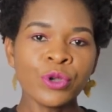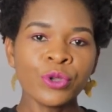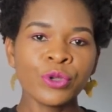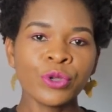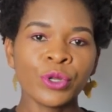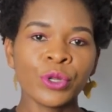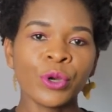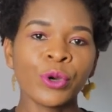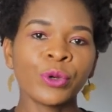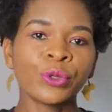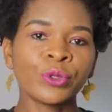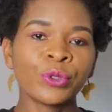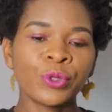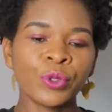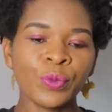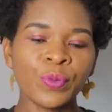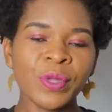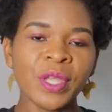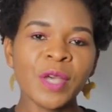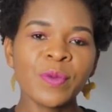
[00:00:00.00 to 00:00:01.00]
you know,
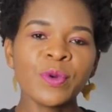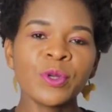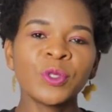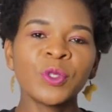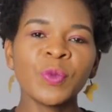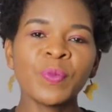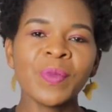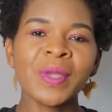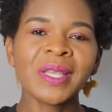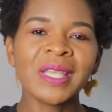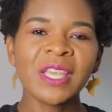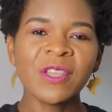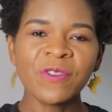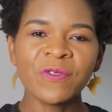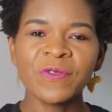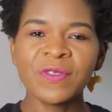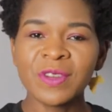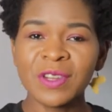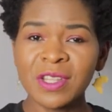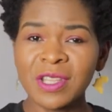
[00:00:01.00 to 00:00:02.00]
to be able to make
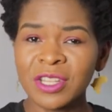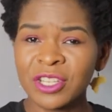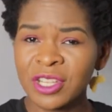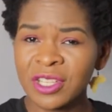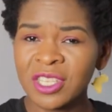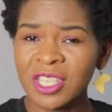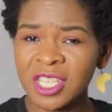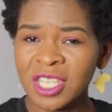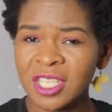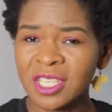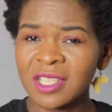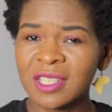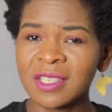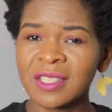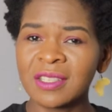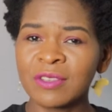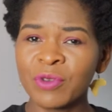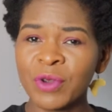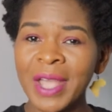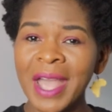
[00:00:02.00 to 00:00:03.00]

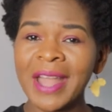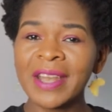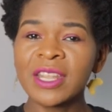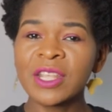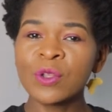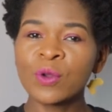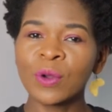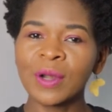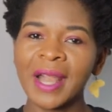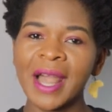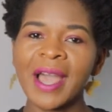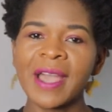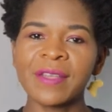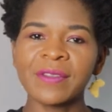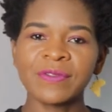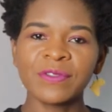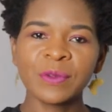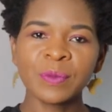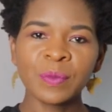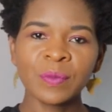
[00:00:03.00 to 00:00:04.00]
decisions regarding your
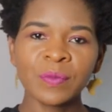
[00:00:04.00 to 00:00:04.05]
life.